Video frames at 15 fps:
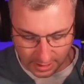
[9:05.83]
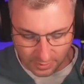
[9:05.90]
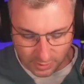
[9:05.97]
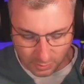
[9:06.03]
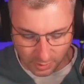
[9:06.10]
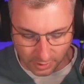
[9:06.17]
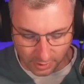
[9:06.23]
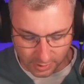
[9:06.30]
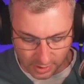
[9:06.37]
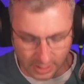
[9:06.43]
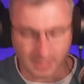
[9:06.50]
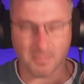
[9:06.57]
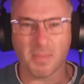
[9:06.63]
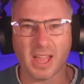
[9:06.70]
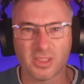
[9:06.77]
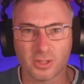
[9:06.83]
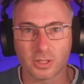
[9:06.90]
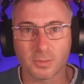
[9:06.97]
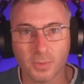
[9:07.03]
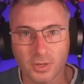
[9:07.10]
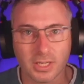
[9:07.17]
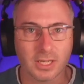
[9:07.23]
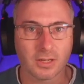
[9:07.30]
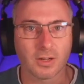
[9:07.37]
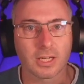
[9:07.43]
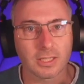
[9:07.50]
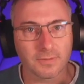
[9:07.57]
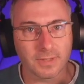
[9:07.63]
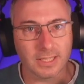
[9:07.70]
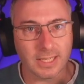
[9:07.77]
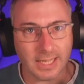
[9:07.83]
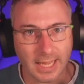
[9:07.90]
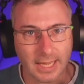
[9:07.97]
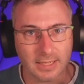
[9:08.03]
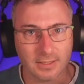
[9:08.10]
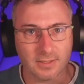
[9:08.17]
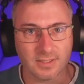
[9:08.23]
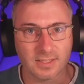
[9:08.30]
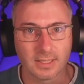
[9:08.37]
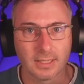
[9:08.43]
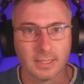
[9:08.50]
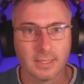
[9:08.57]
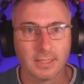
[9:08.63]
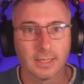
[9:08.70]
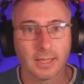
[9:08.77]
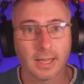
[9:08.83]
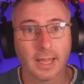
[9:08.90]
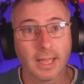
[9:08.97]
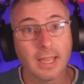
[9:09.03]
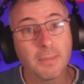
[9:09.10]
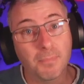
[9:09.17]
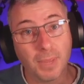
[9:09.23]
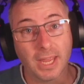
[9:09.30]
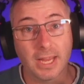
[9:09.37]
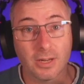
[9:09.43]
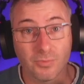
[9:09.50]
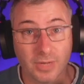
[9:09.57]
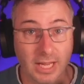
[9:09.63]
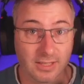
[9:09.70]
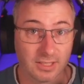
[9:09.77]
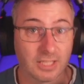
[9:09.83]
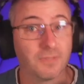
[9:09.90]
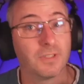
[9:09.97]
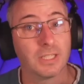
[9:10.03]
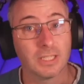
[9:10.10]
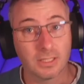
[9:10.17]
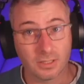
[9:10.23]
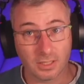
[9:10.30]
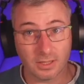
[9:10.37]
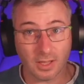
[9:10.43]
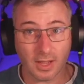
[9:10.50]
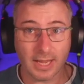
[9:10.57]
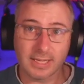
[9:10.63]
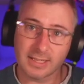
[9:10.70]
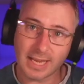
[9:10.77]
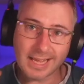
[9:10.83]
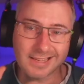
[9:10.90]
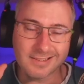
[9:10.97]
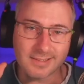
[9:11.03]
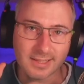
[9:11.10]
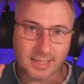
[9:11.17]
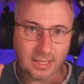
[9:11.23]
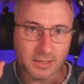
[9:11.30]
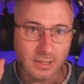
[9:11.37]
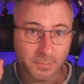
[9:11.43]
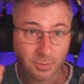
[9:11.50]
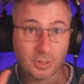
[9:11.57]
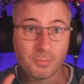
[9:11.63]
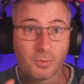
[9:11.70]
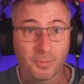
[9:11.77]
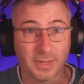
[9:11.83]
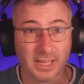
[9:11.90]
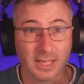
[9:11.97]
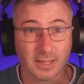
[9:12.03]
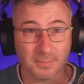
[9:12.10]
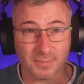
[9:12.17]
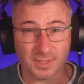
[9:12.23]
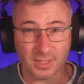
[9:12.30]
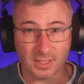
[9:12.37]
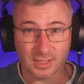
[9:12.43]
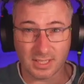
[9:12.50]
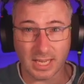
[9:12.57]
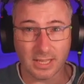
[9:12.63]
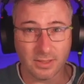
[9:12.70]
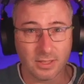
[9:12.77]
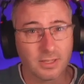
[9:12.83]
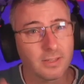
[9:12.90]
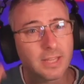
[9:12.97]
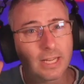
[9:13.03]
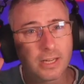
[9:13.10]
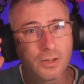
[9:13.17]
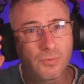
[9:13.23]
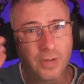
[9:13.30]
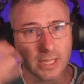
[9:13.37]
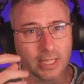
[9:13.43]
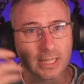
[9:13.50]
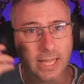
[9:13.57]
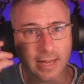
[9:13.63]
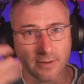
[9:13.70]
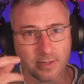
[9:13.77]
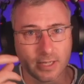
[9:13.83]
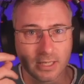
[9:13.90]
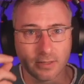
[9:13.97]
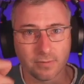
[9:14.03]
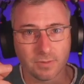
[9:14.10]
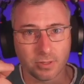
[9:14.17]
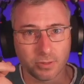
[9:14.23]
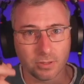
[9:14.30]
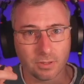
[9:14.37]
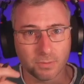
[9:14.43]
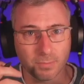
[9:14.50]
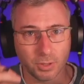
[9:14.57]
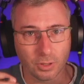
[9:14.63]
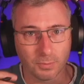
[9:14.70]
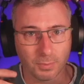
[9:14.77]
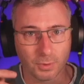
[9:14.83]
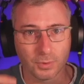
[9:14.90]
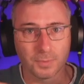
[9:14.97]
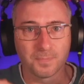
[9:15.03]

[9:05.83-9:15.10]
it's one of those kind of pathognomonic kind of indicators. Impaired reactivity to light, as again the pupil becomes tethered, and that irregularity of the pupil